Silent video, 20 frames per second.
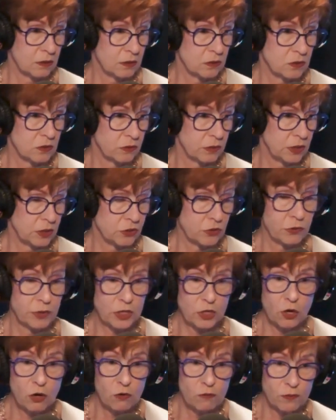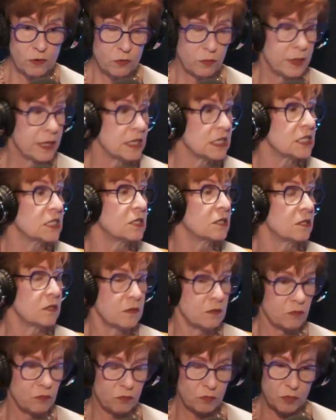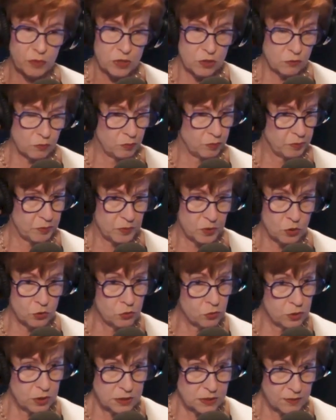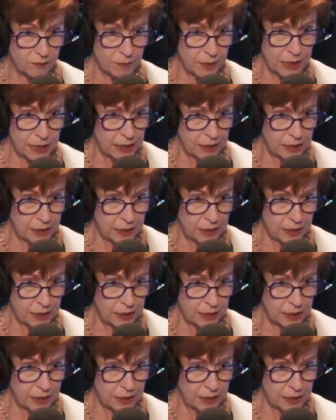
during during COVID, we had you know oodles of money